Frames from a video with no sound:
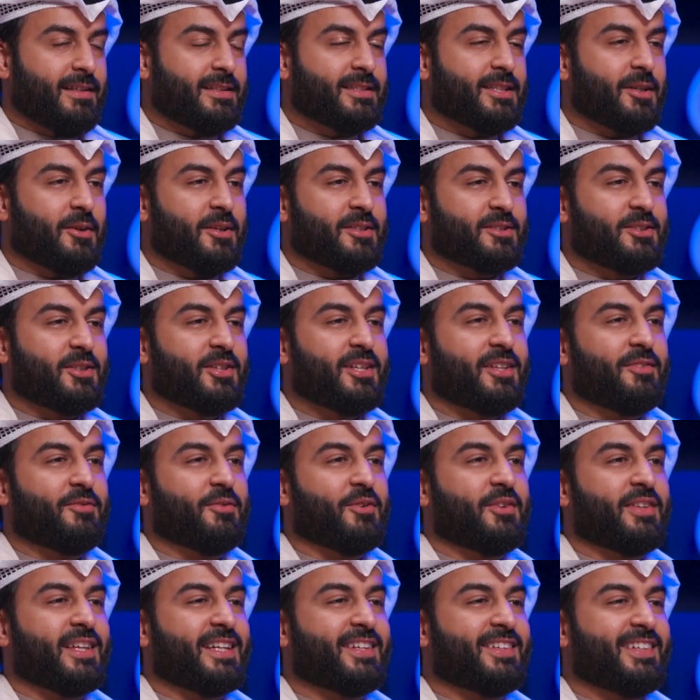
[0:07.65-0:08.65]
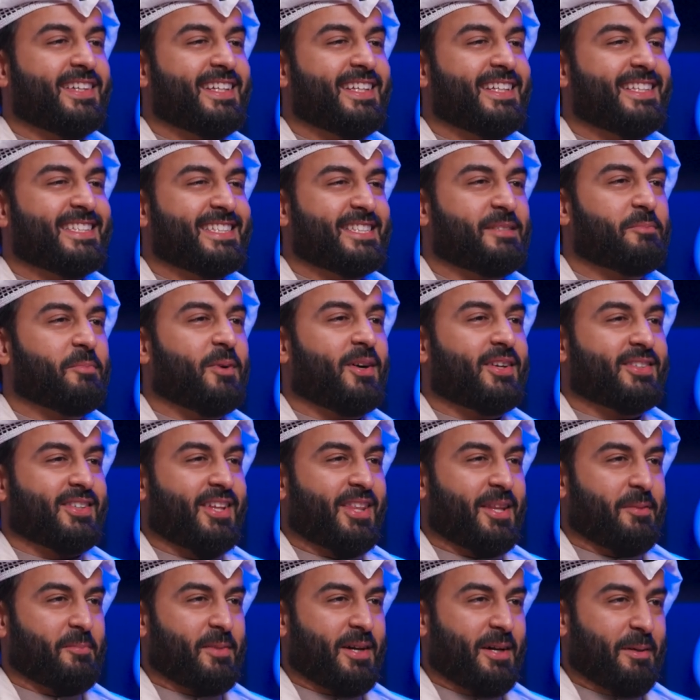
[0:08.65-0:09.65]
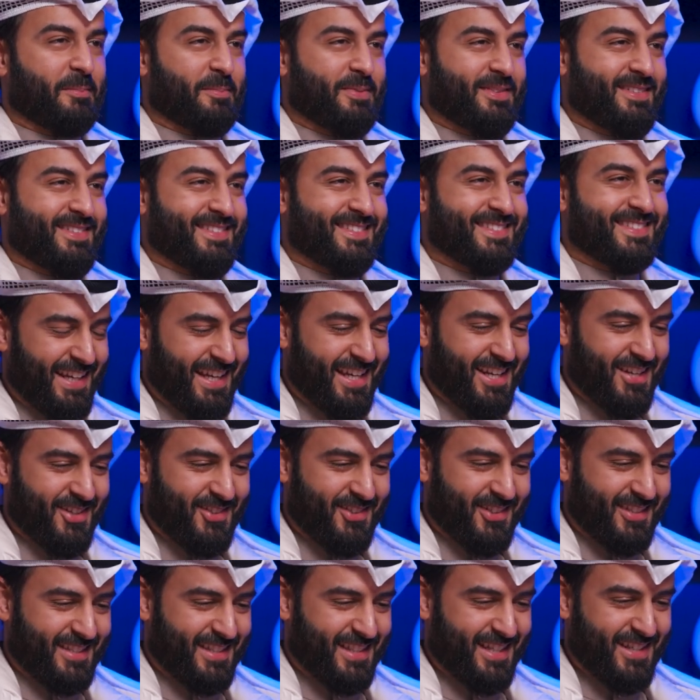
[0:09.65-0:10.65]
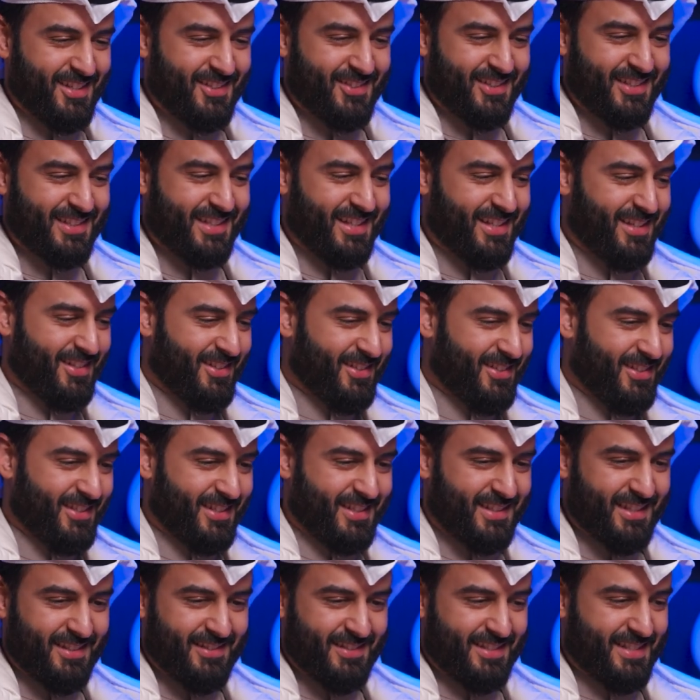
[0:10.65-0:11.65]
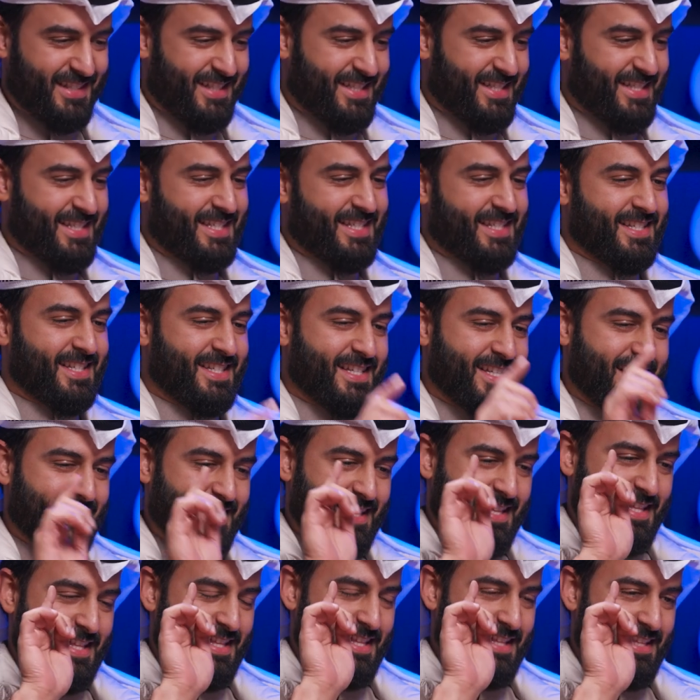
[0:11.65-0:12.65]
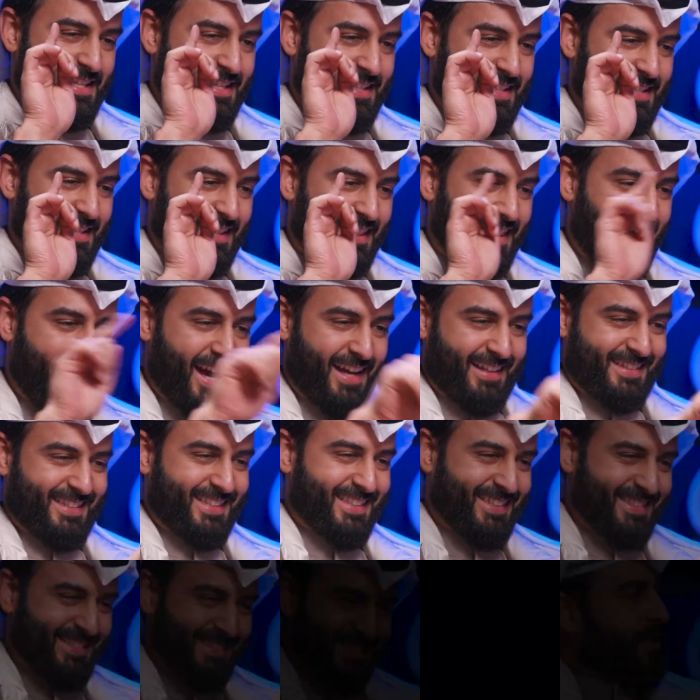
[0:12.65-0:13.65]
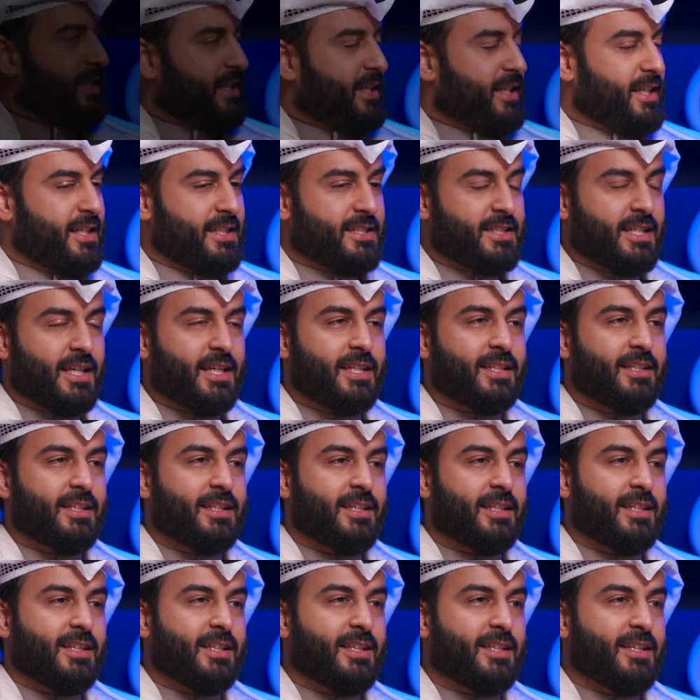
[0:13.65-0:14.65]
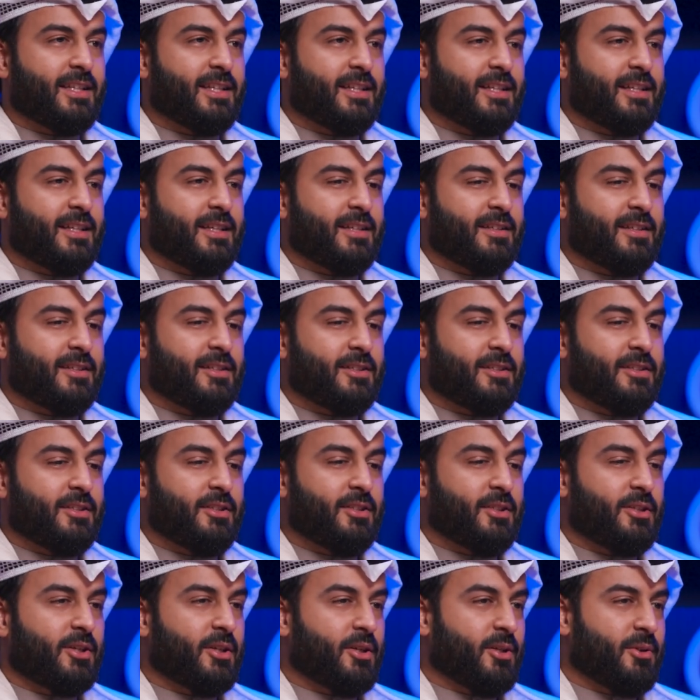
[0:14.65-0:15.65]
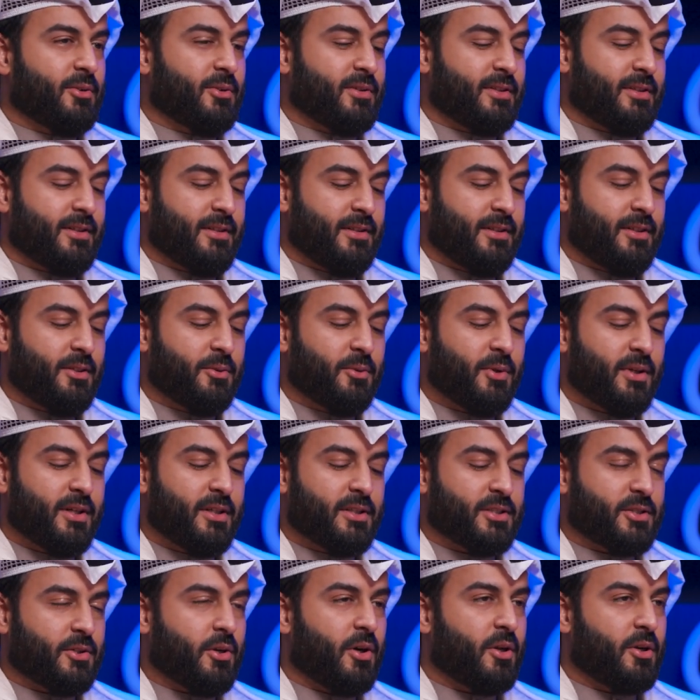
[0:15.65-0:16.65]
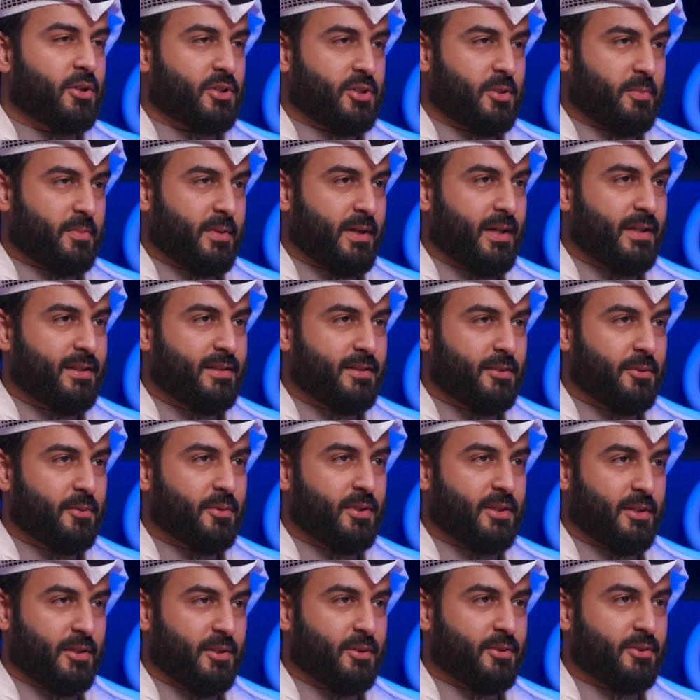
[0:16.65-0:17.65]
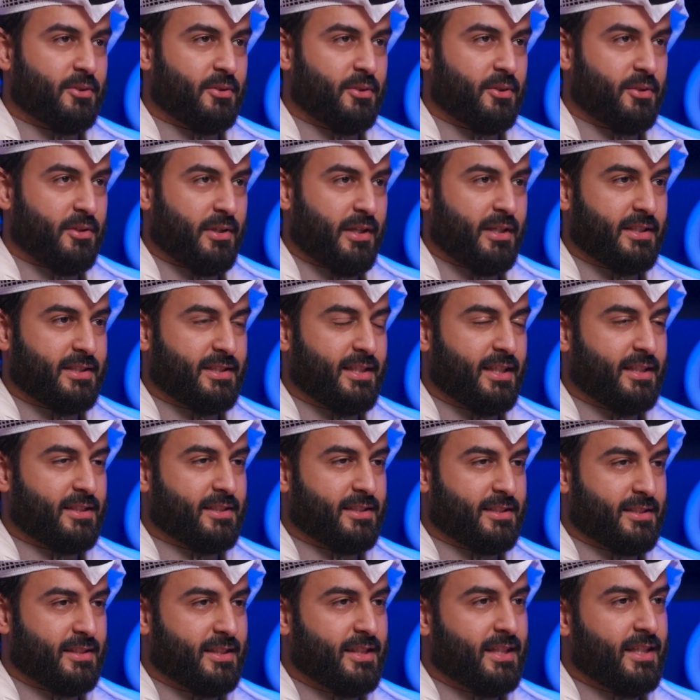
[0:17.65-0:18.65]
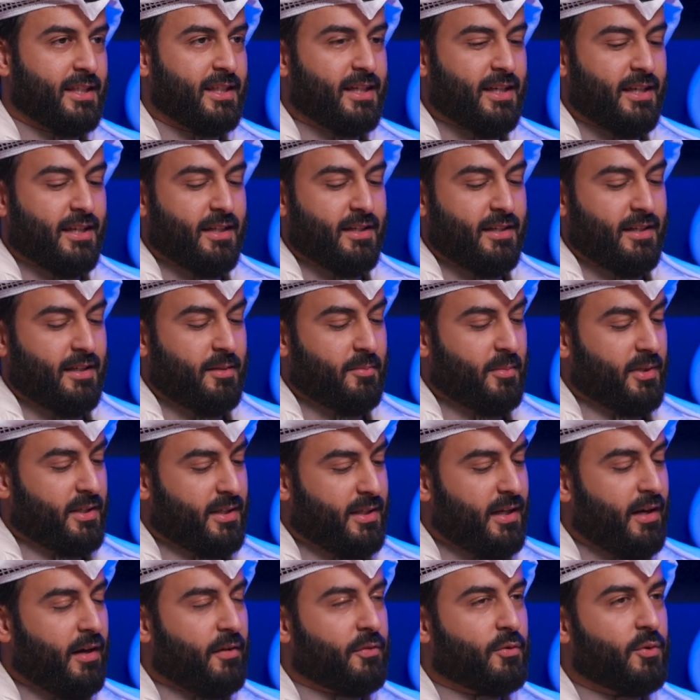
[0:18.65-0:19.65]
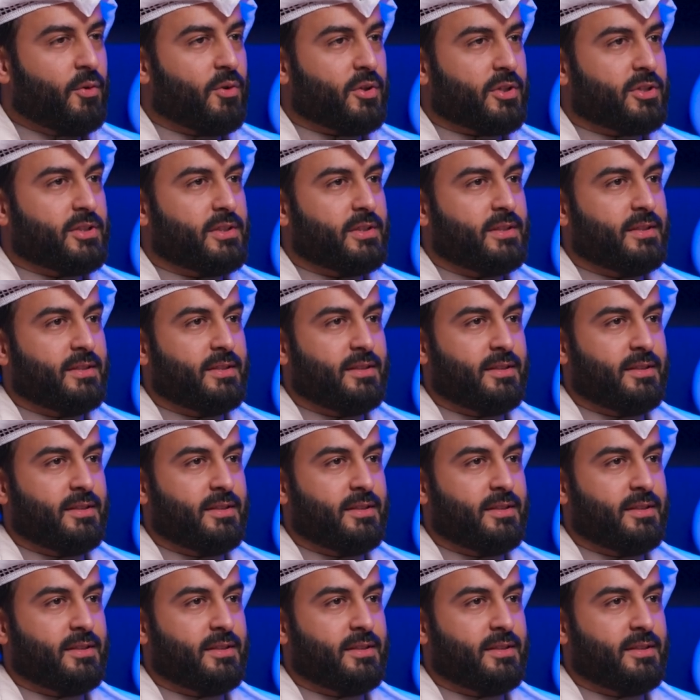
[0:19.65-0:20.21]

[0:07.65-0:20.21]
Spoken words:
So I was looking for the greenest spot on the map. And I looked and I looked and I looked. I was like, that. He said, you know, you want a scholarship, right? You want to go to the United States? I'm like, yeah, of course.